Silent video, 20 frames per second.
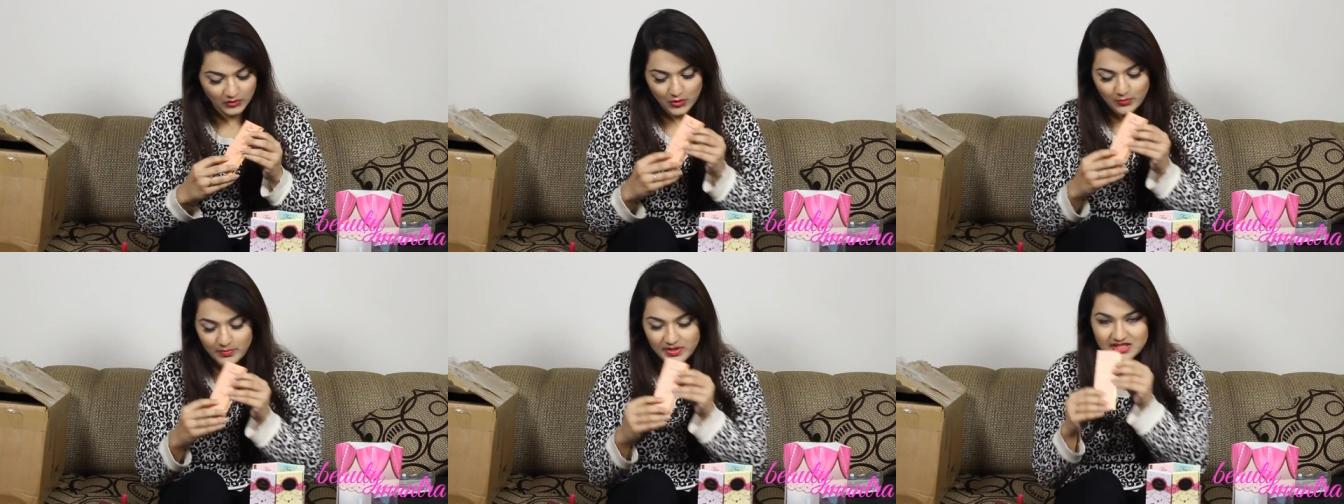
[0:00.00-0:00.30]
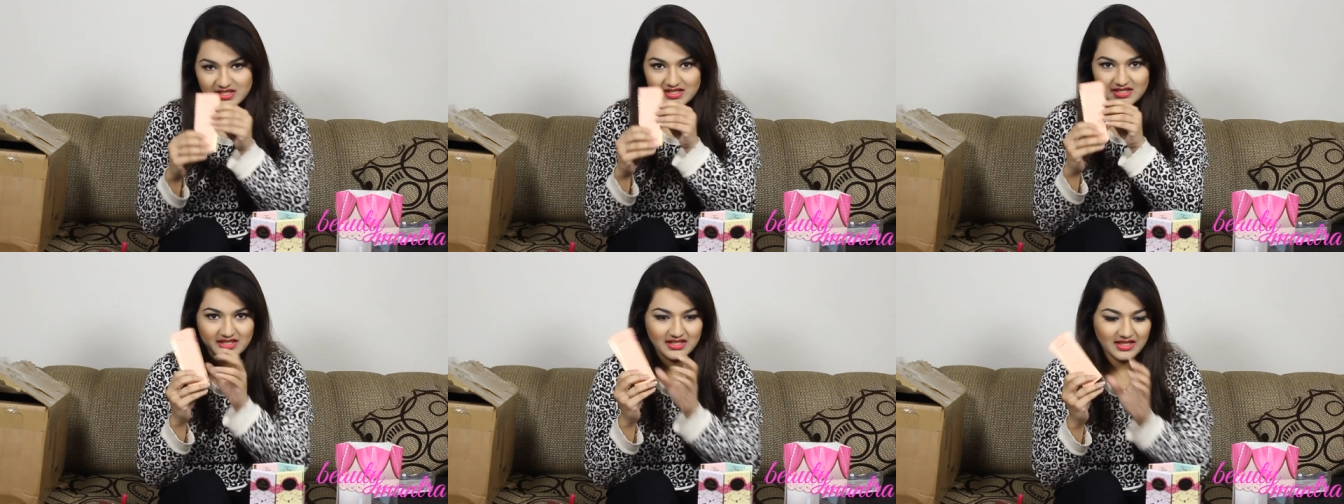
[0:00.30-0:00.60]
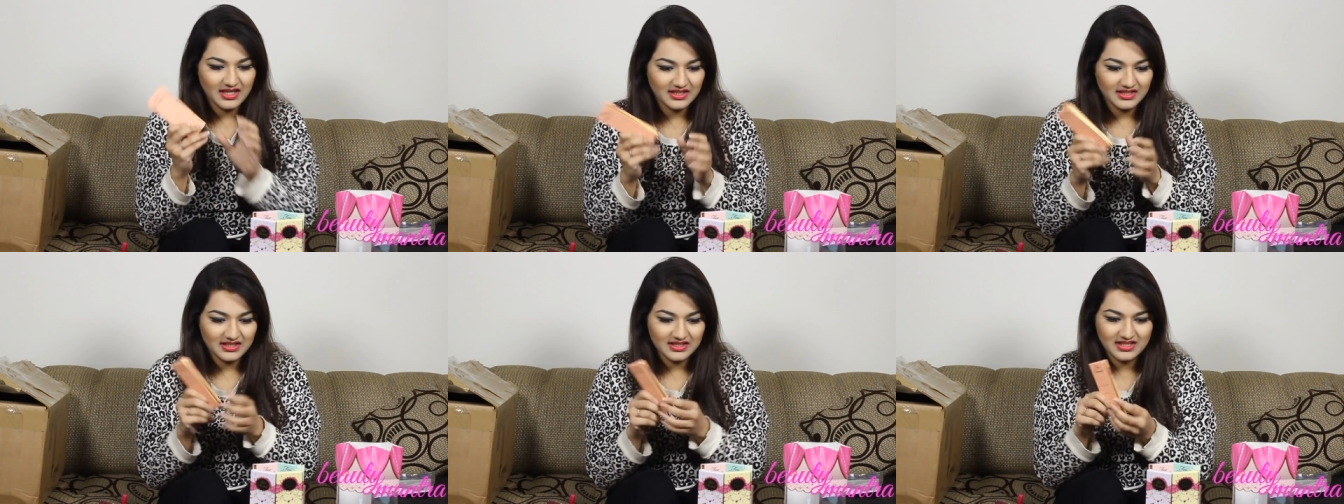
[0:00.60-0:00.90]
You basically
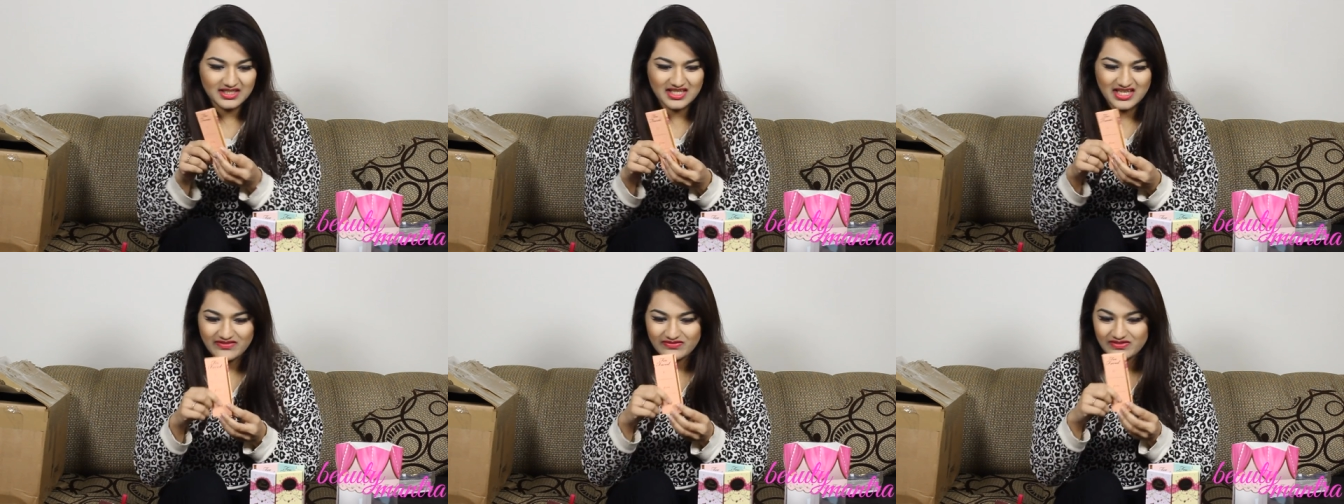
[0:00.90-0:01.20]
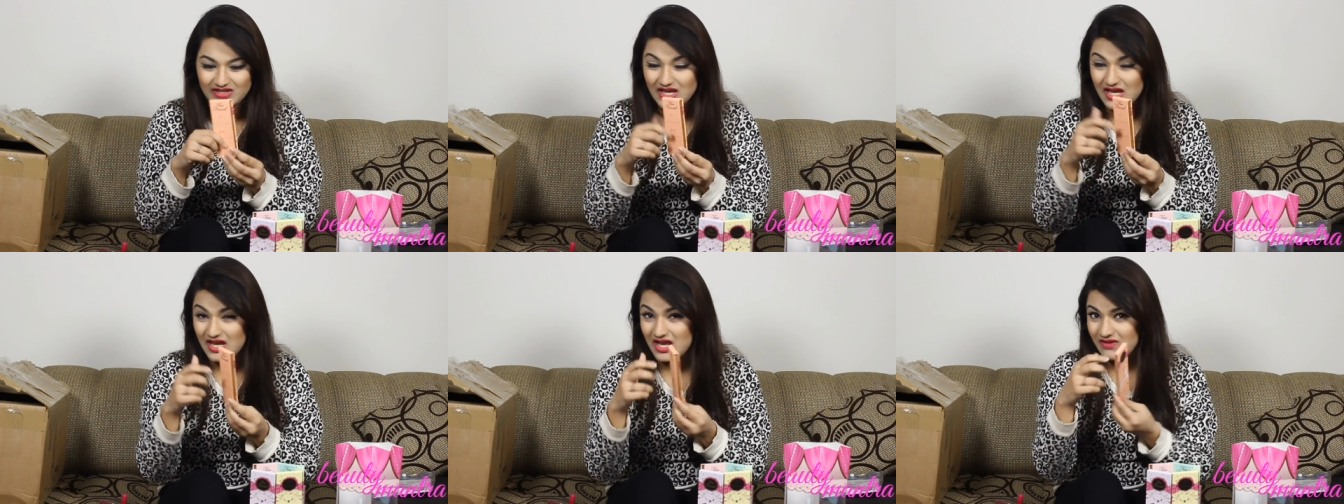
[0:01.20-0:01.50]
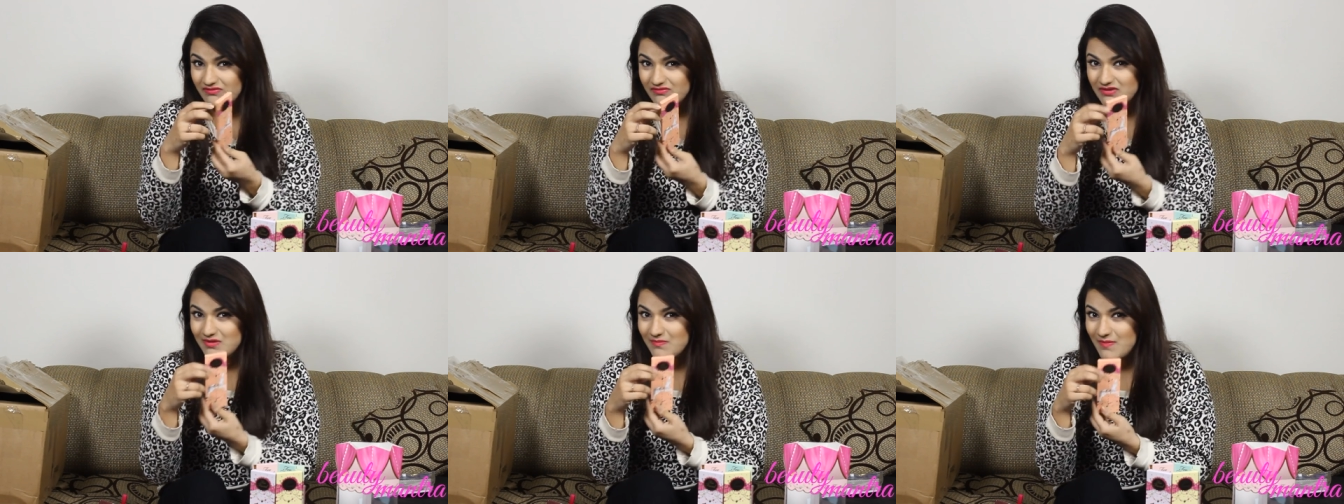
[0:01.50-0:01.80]
can gift
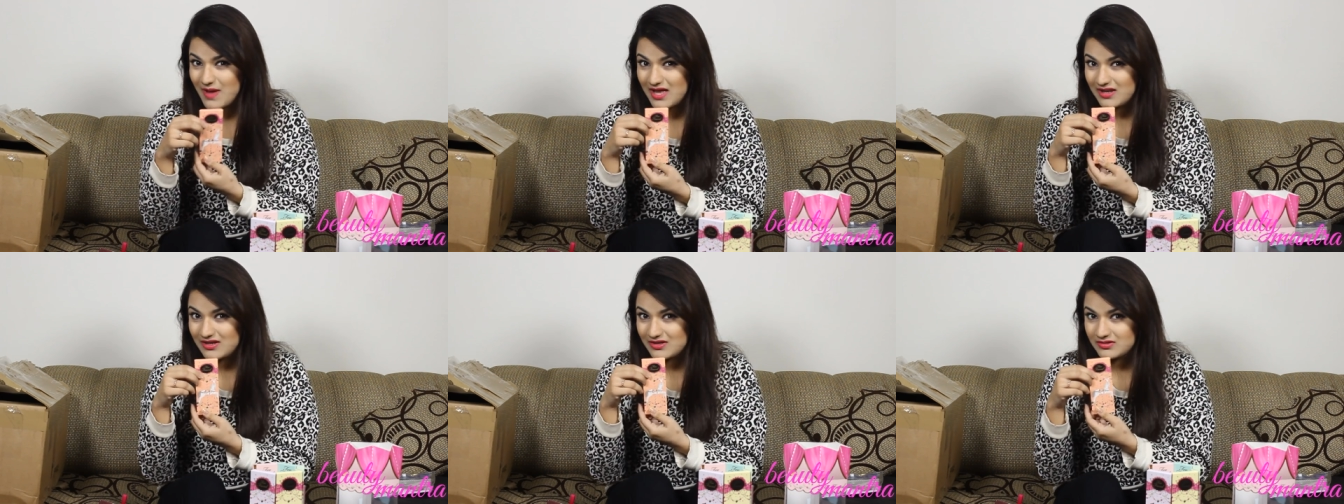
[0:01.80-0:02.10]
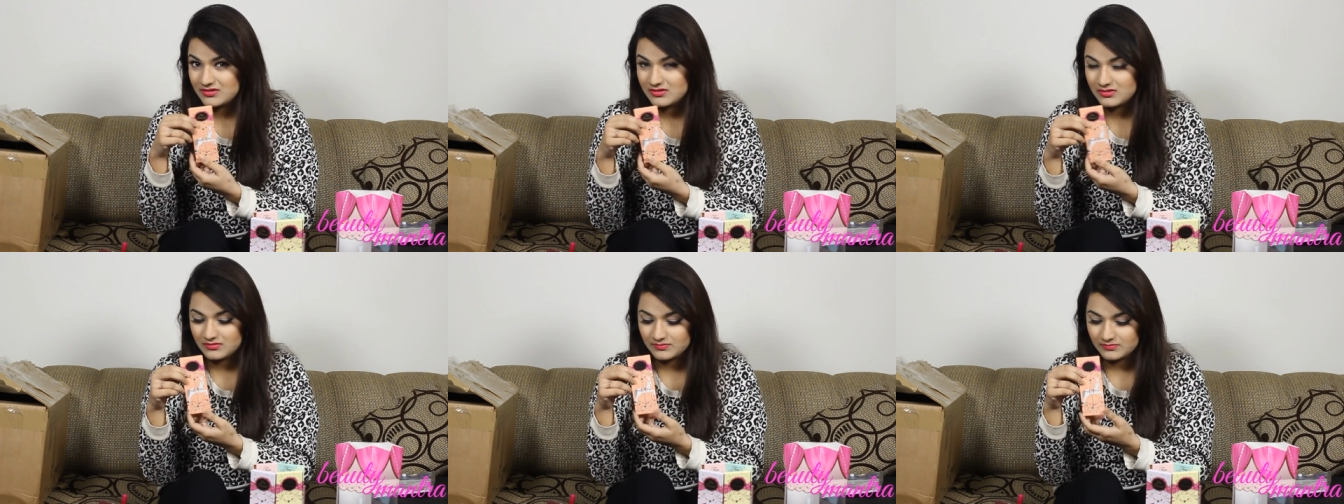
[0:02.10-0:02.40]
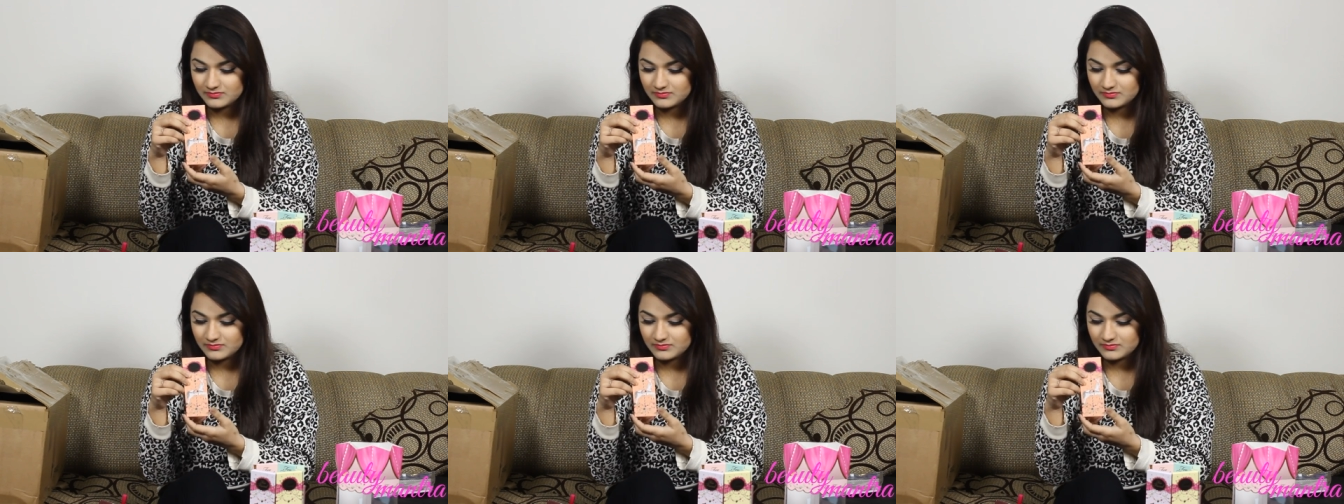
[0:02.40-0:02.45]
every palette,